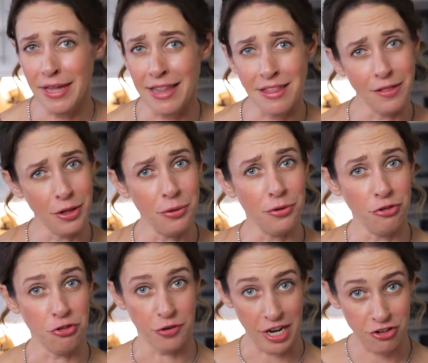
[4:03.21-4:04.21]
at the local
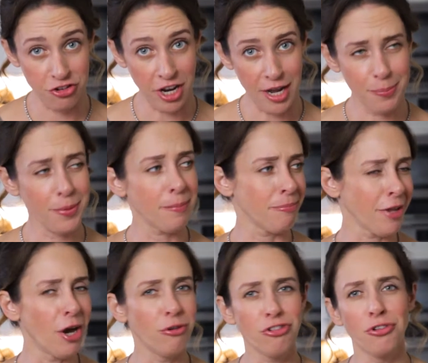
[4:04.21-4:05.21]
dress shop,
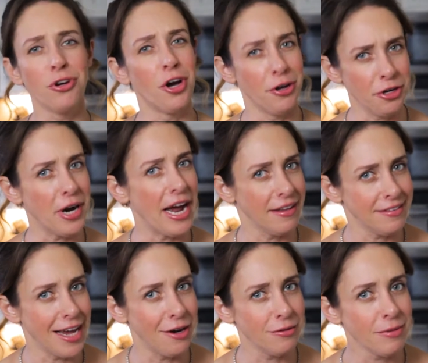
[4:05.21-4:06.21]
oh, she'll call your ass
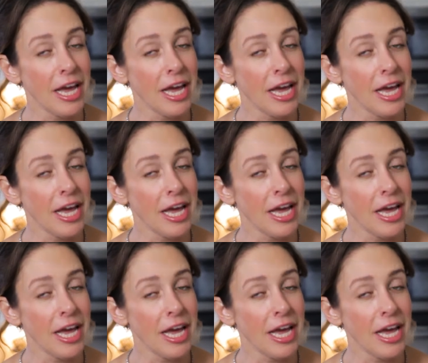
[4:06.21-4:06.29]
out.